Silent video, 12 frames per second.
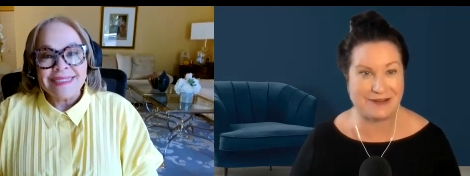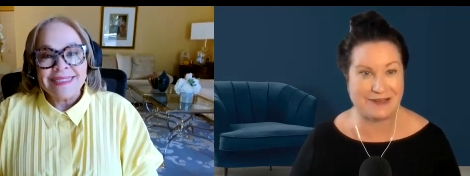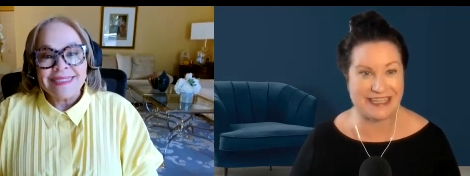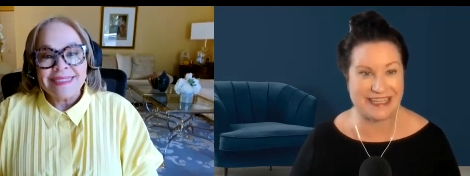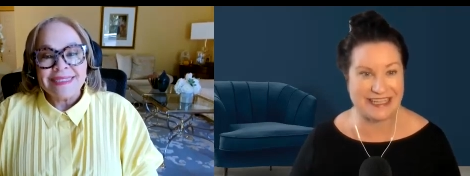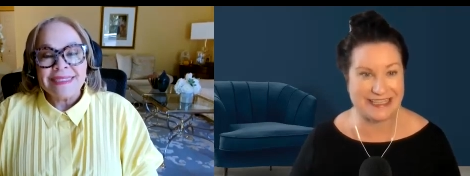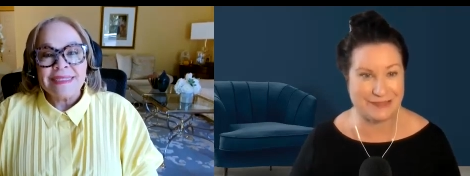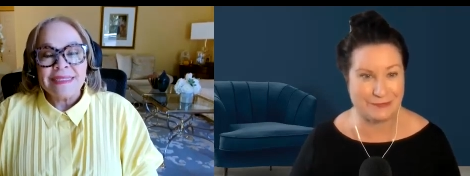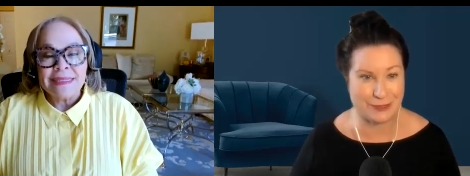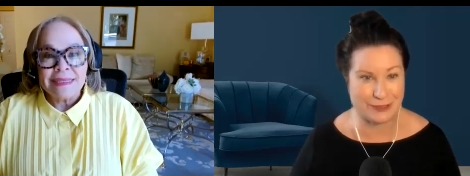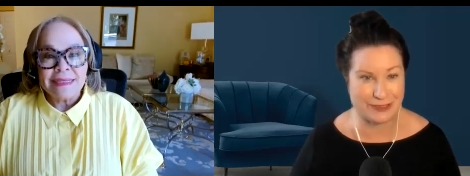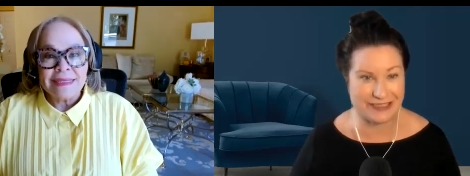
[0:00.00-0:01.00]
Speaker 1: your days
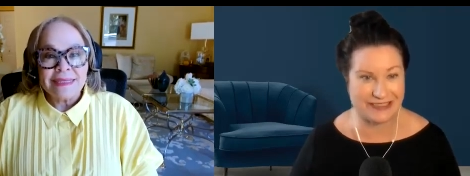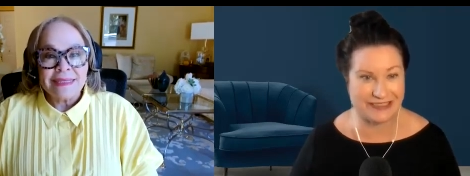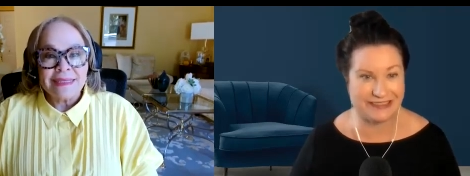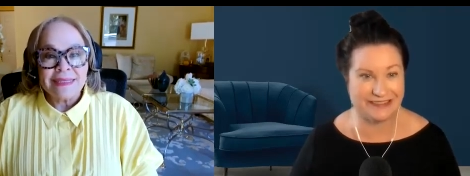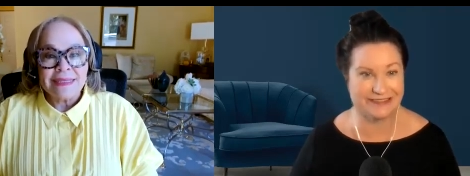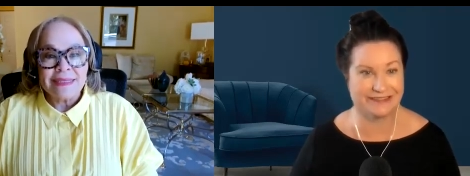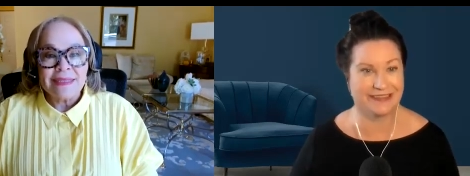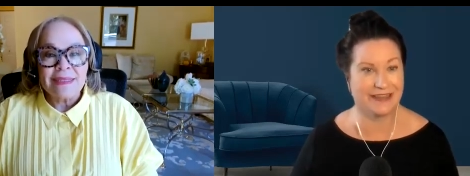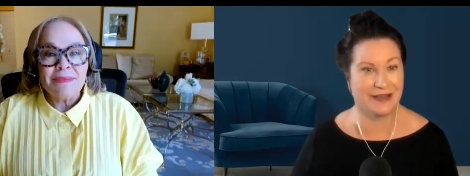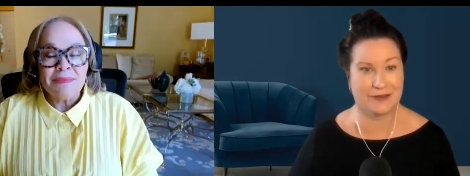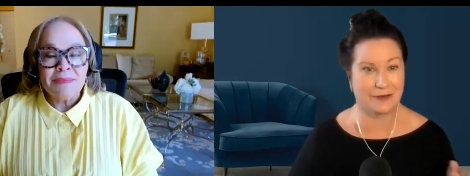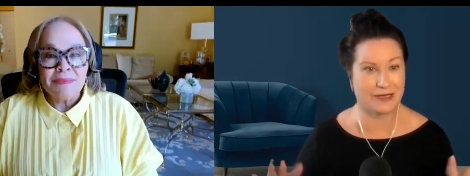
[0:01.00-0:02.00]
were and
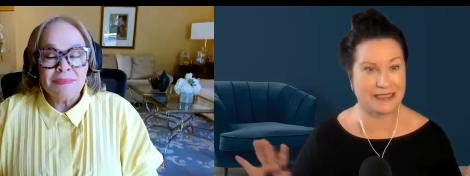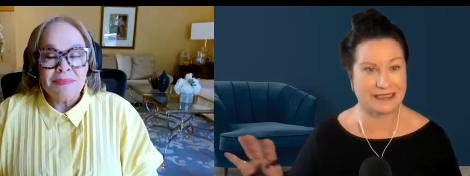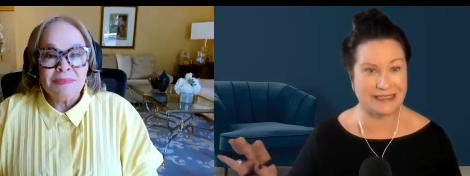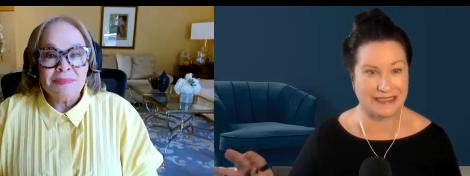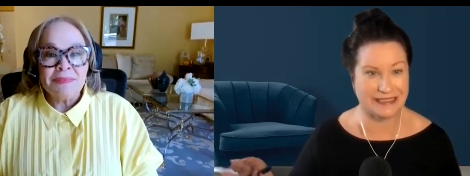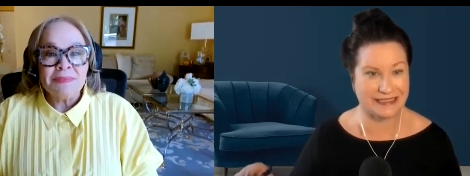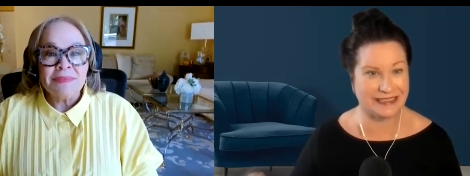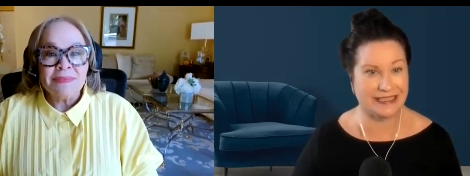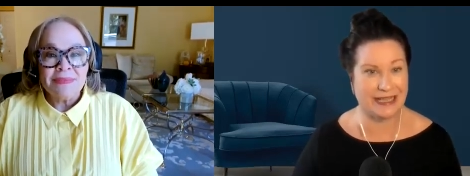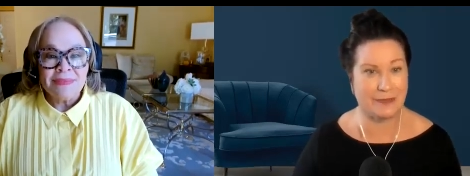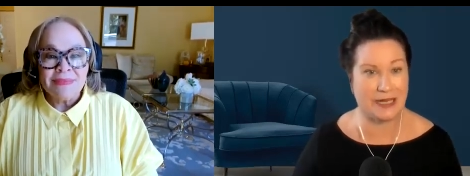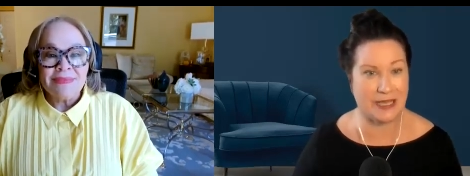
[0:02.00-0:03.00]
all the craziness
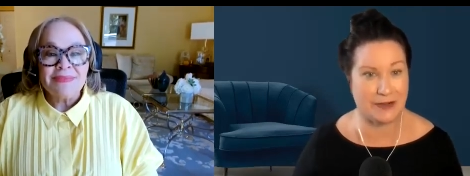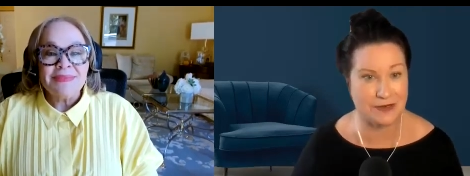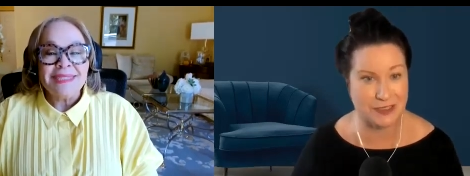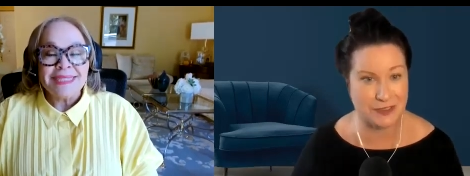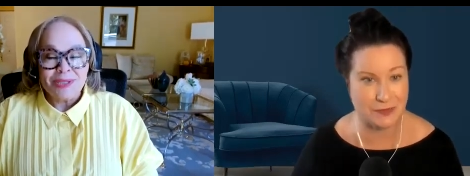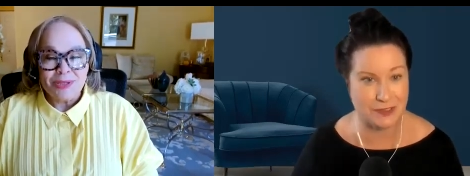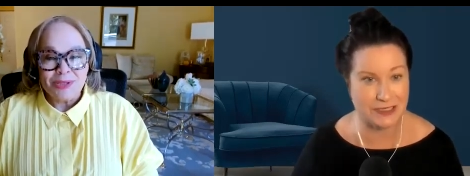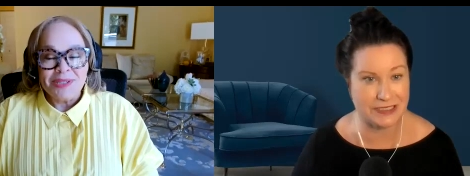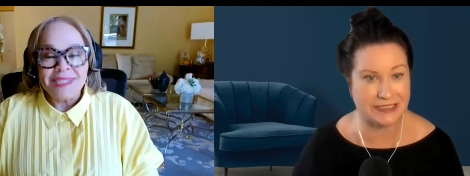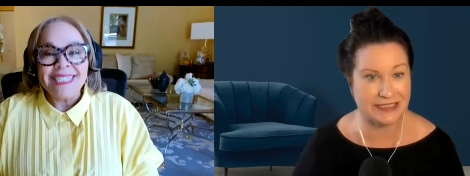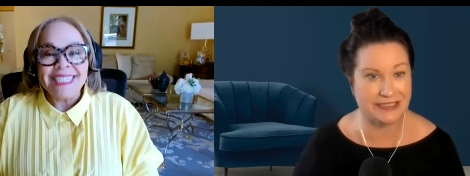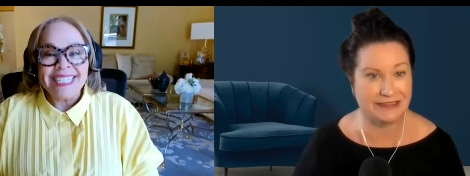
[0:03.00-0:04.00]
and how many hours you
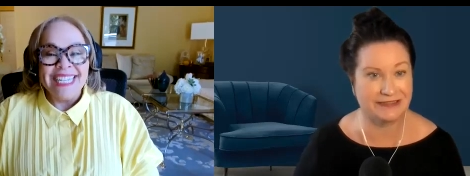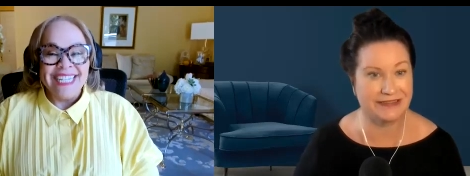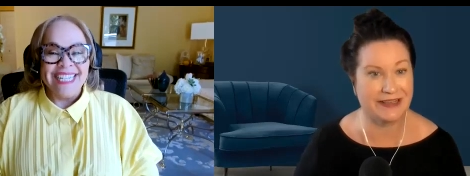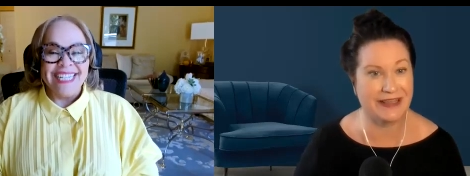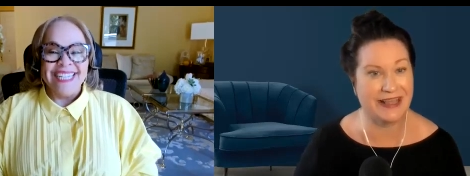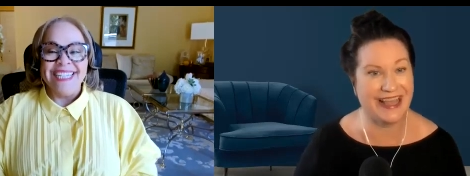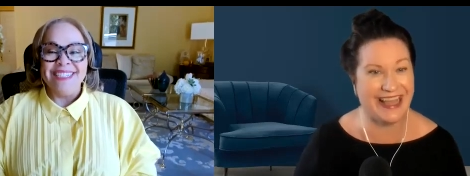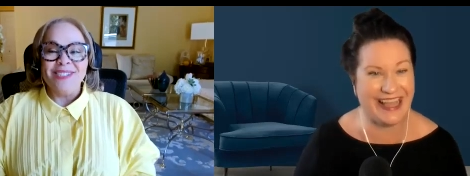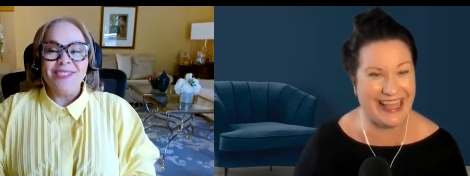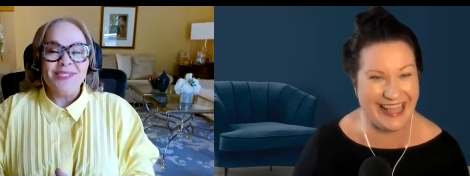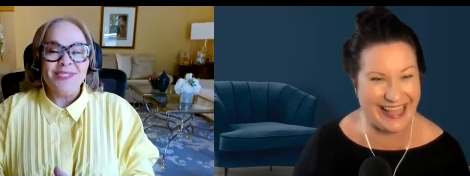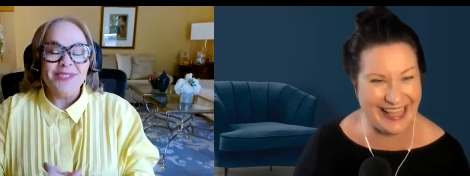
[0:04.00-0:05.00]
worked and
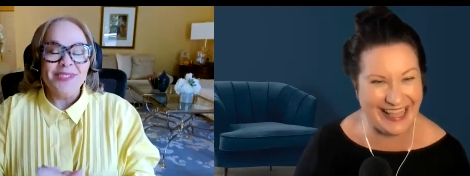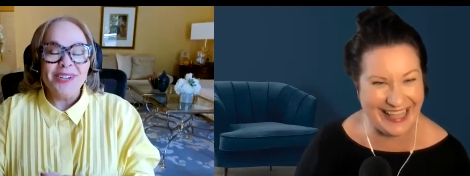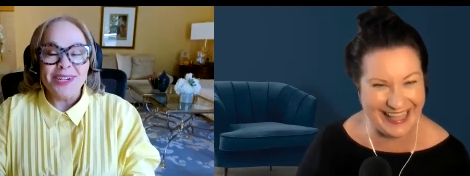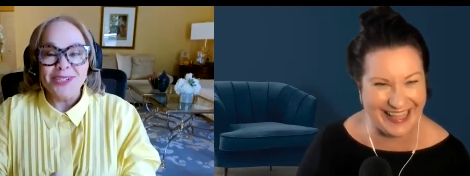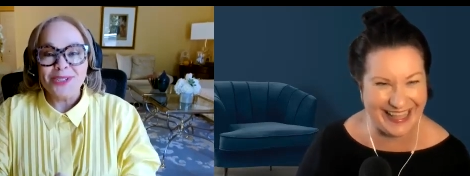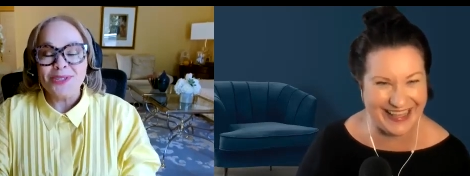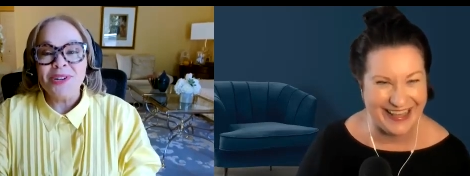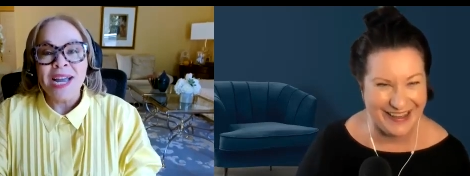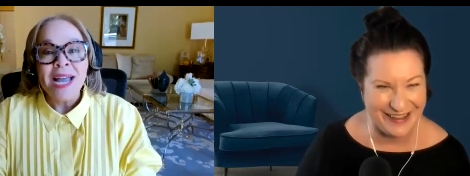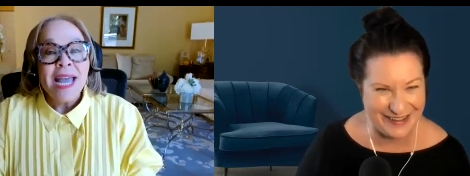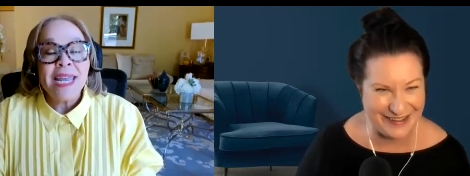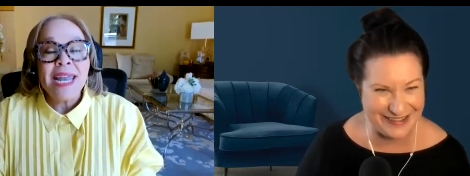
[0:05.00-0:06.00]
Sure.
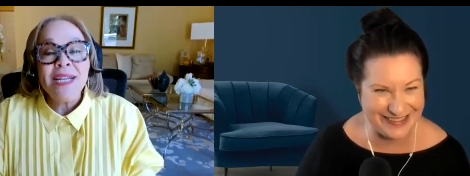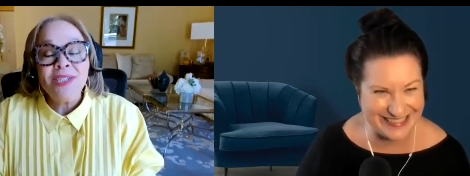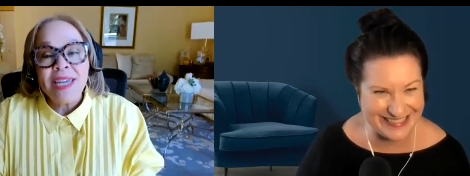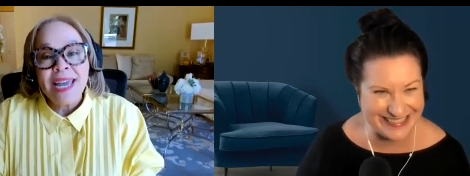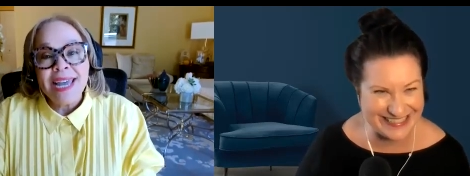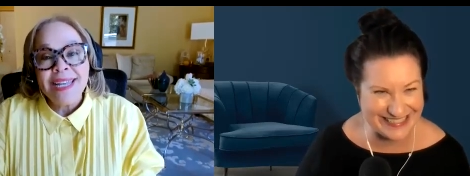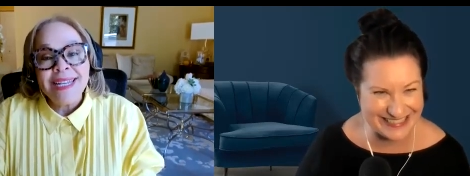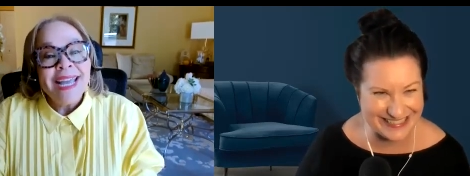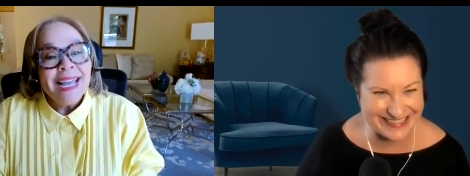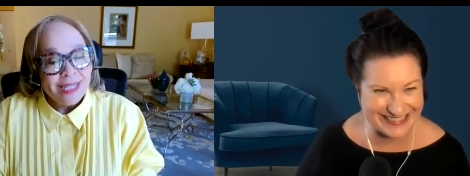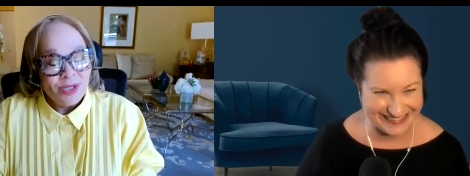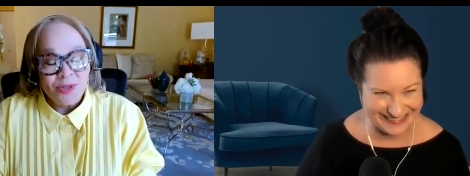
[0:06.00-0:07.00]
Speaker 2: all the
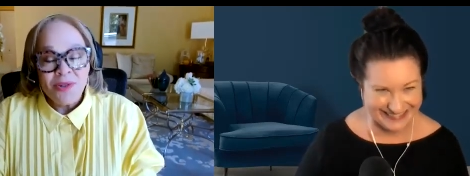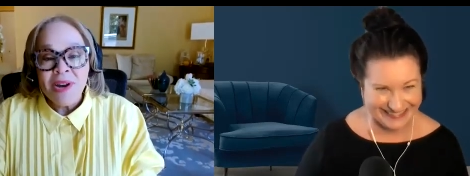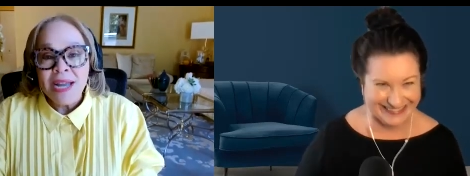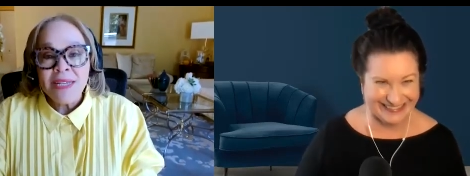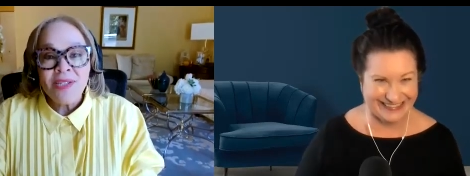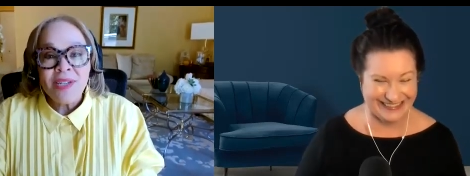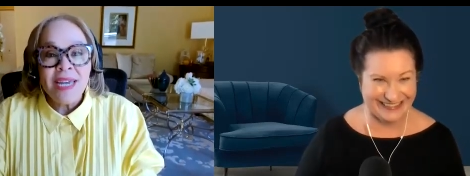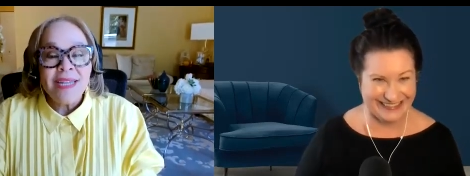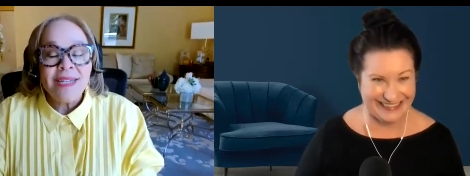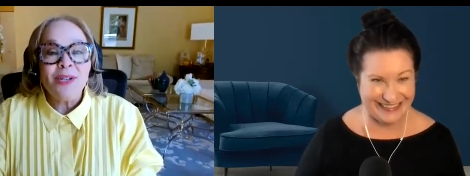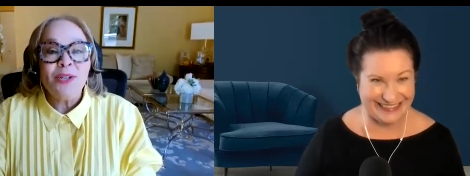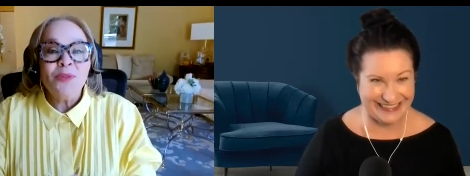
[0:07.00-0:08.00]
details. I actually
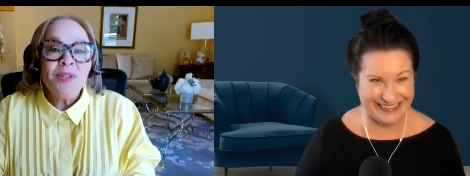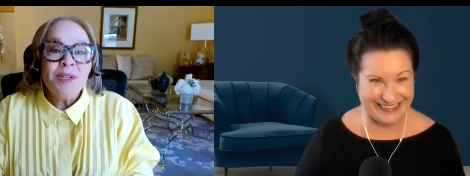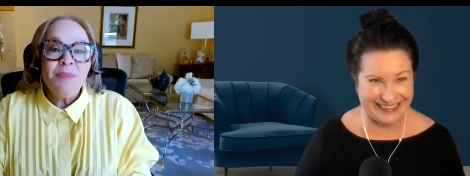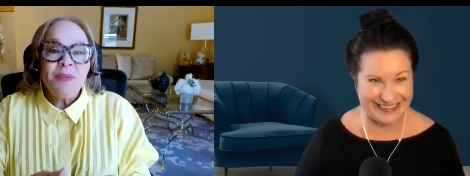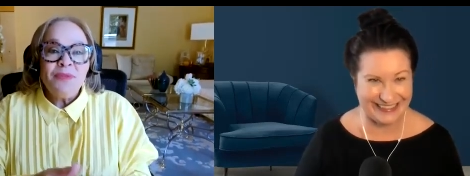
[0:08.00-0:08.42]
had a career